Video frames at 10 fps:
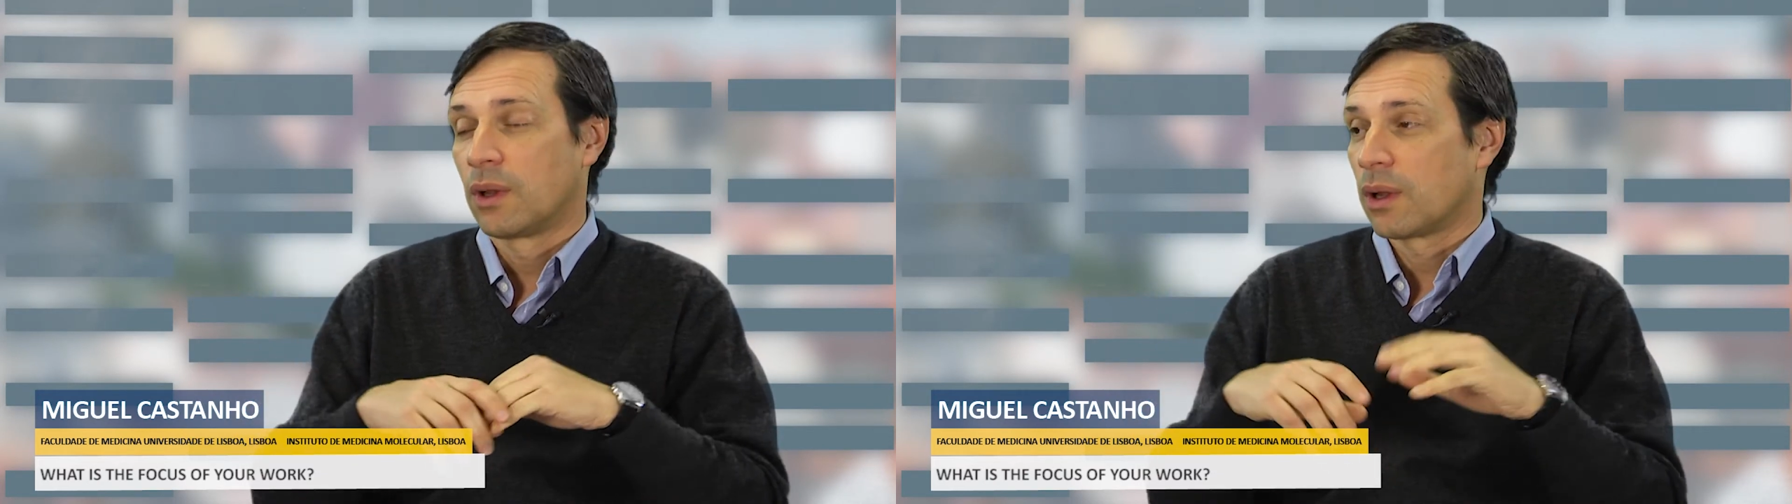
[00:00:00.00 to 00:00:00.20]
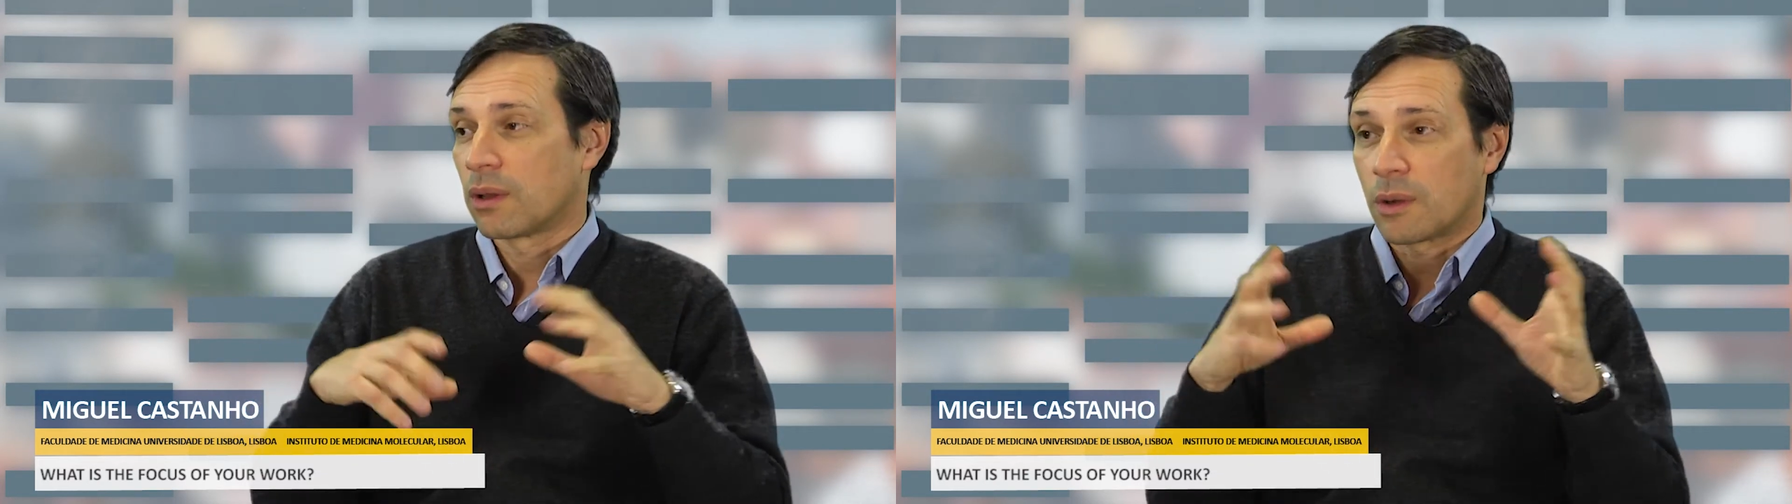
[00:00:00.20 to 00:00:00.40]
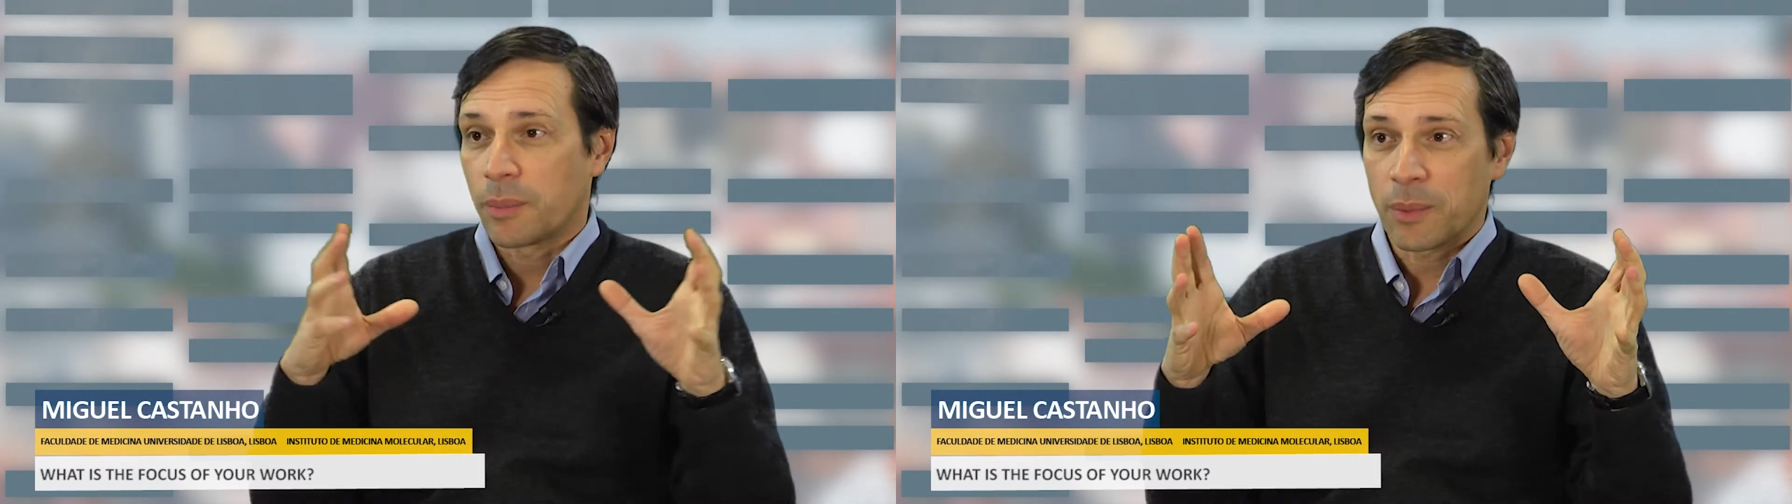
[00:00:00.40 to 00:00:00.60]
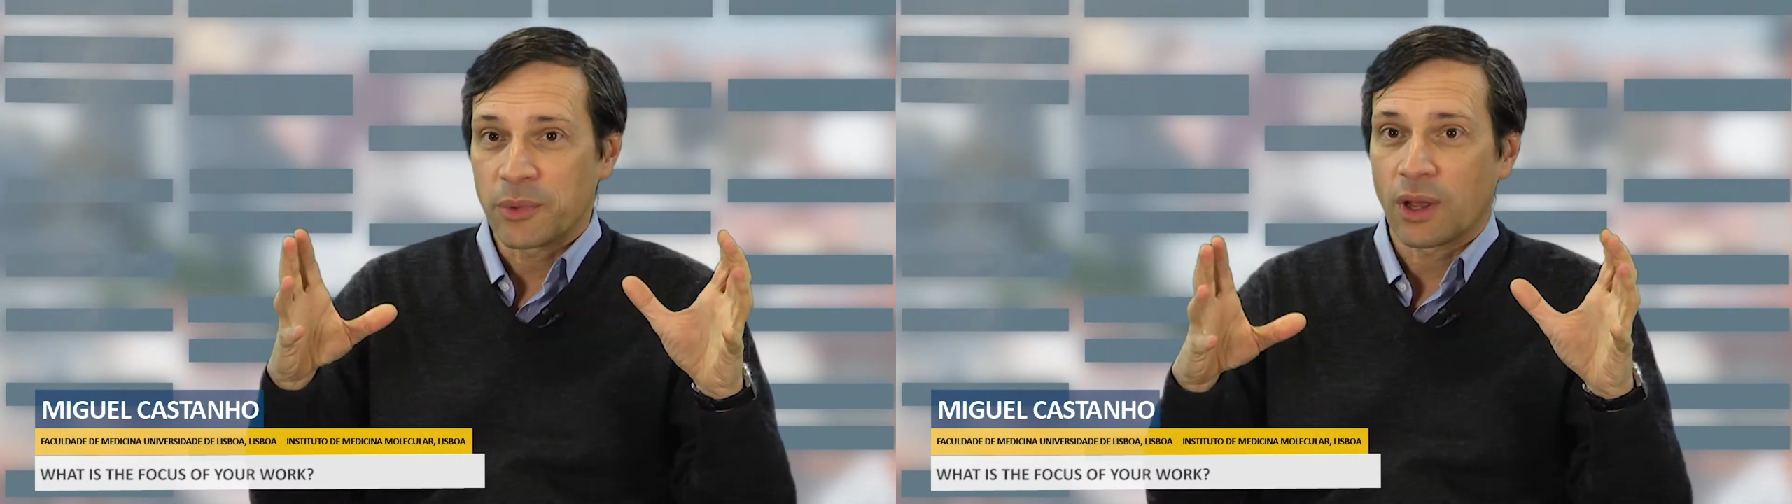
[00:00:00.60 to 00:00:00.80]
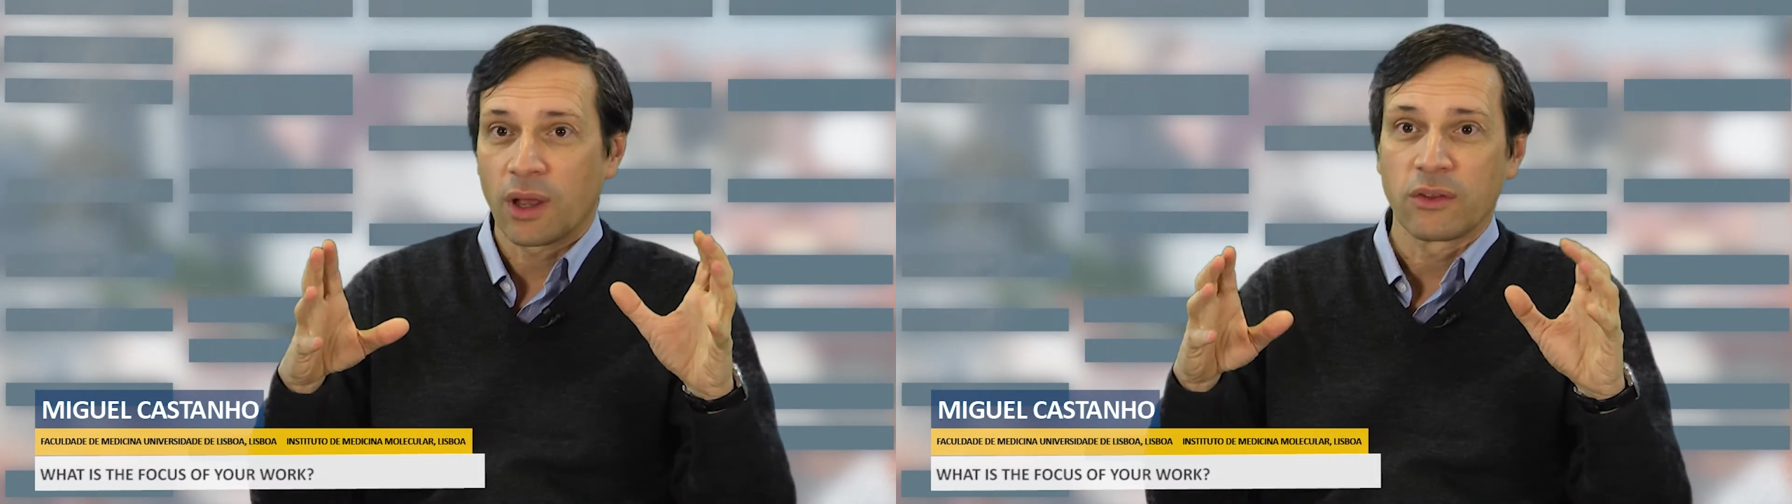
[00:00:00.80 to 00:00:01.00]
And there are
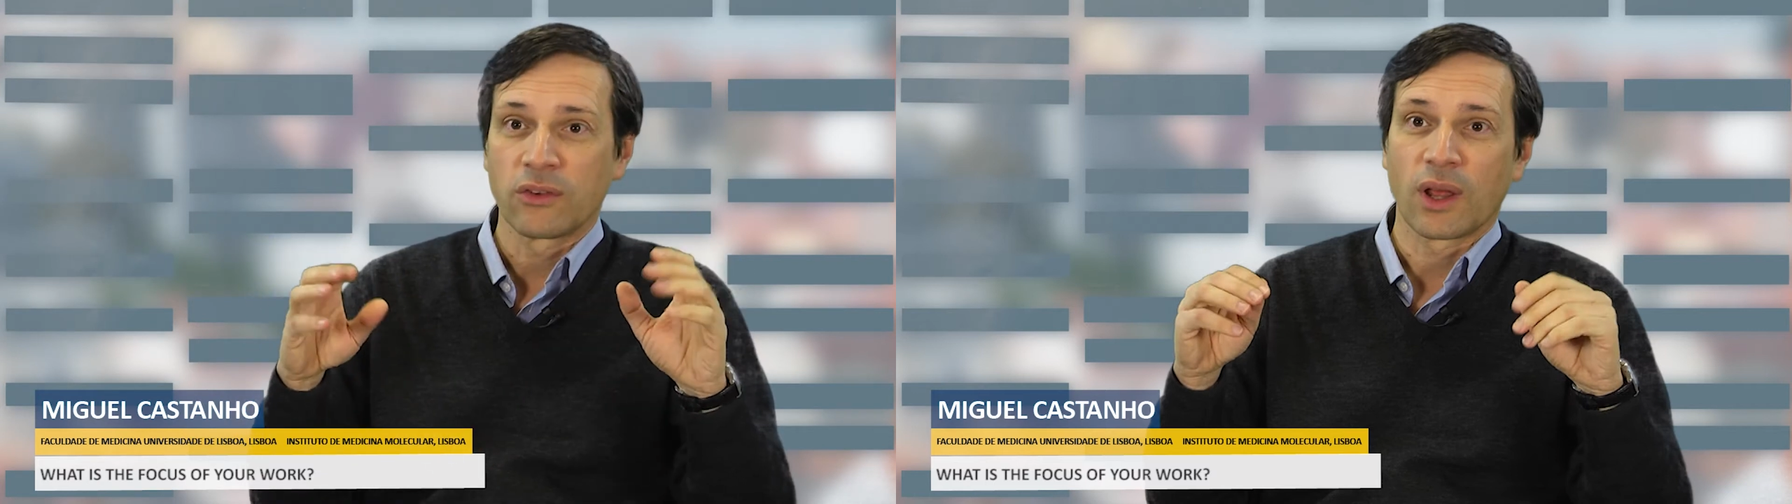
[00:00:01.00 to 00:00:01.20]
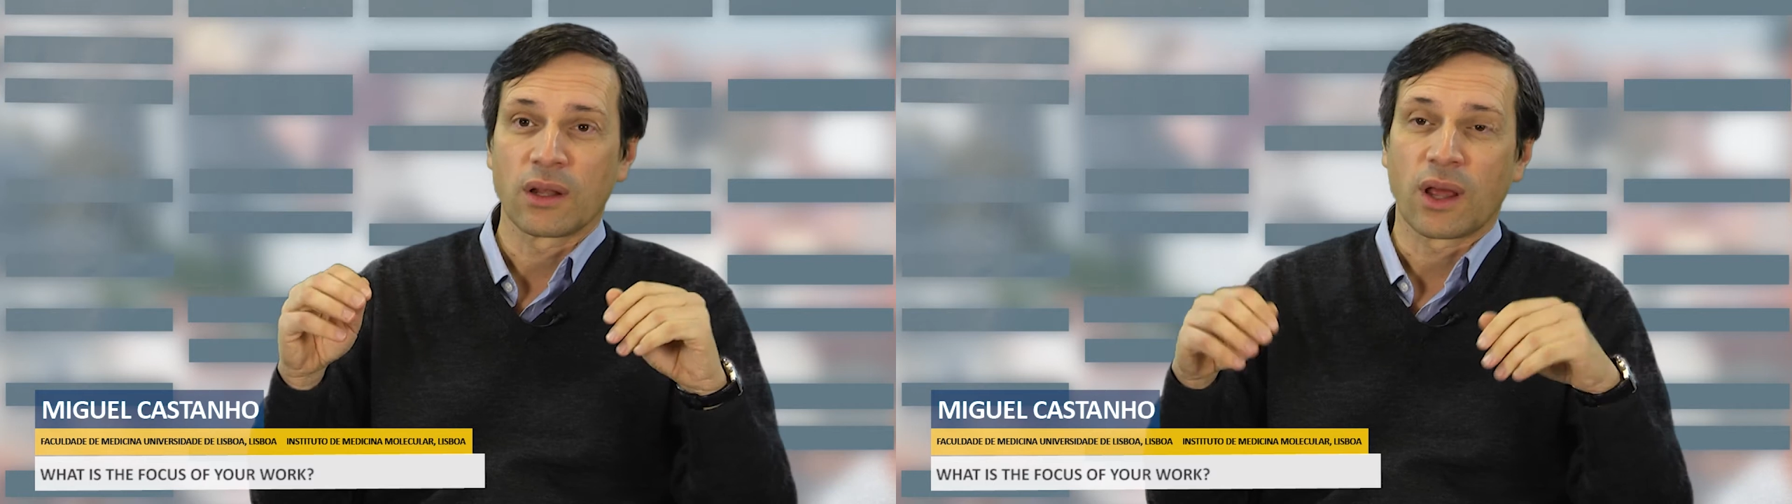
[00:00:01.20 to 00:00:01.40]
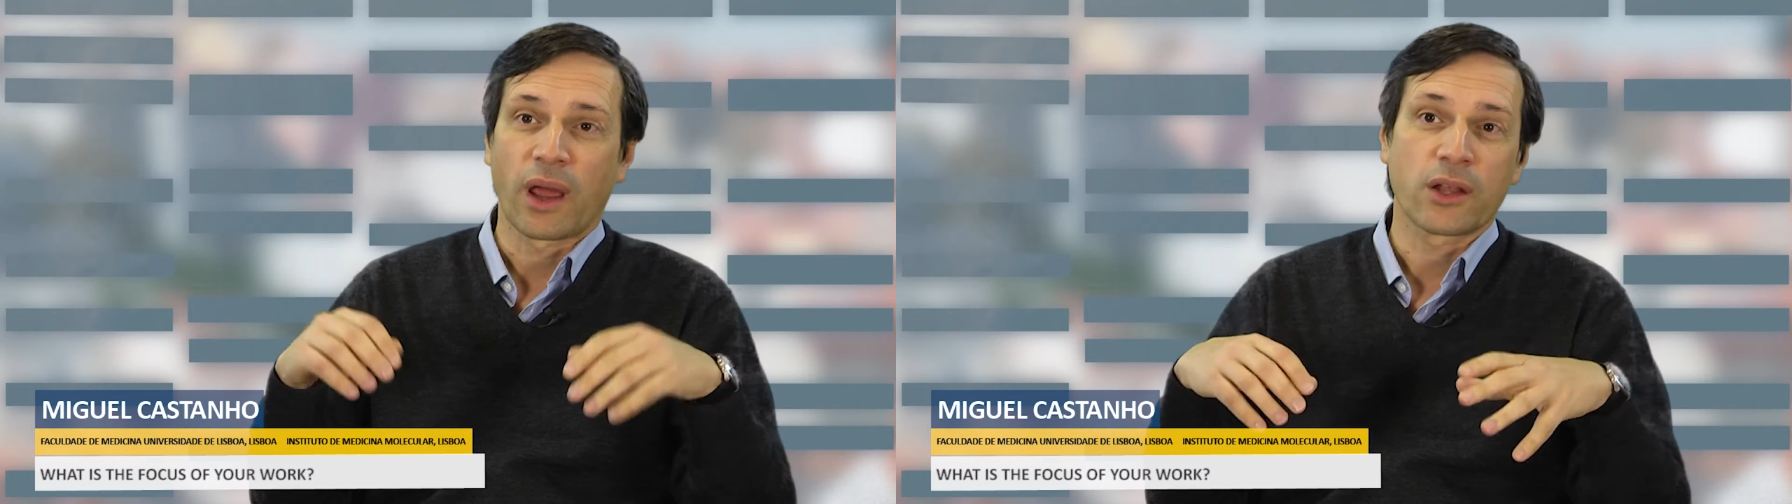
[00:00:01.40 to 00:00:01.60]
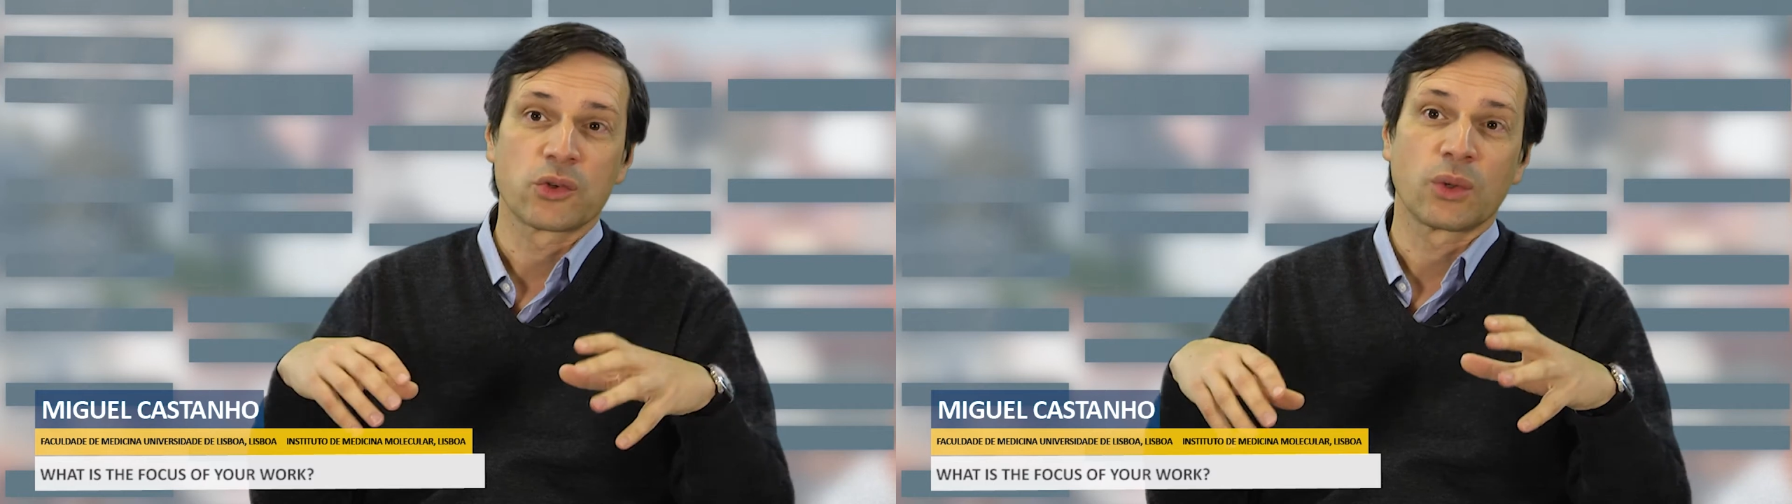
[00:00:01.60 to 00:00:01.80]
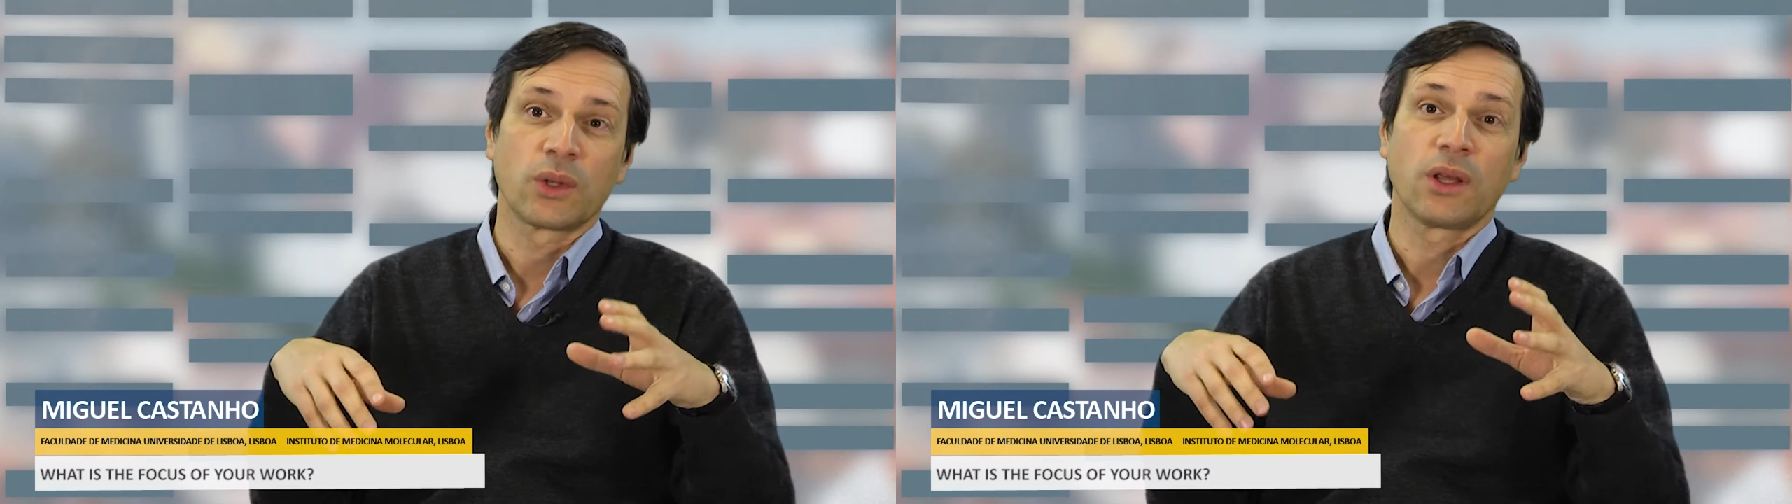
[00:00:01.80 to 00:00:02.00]
peptides that
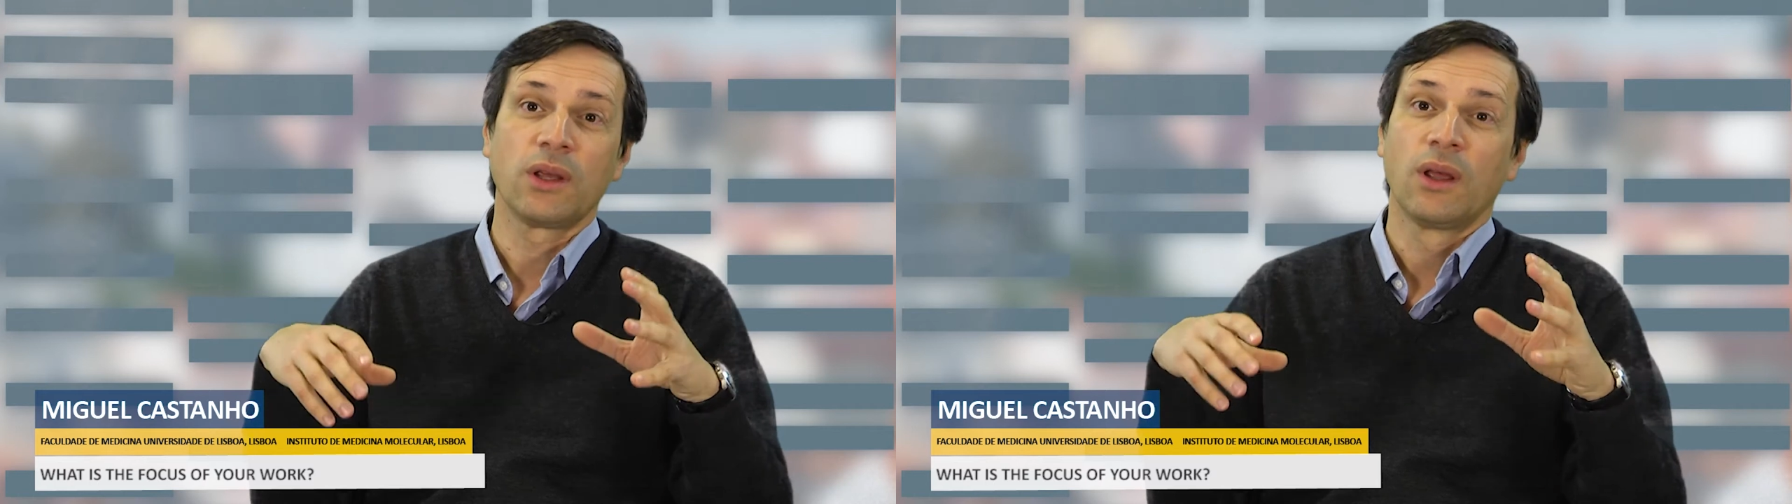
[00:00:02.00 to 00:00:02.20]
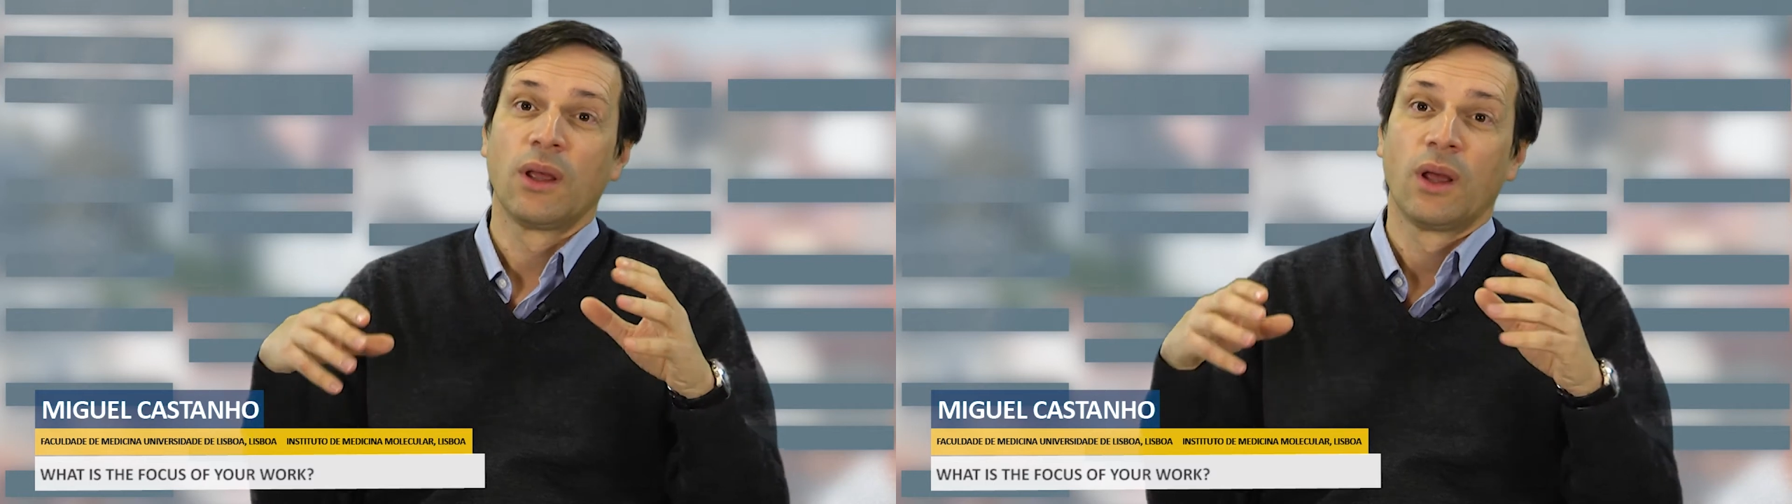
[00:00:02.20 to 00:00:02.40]
actually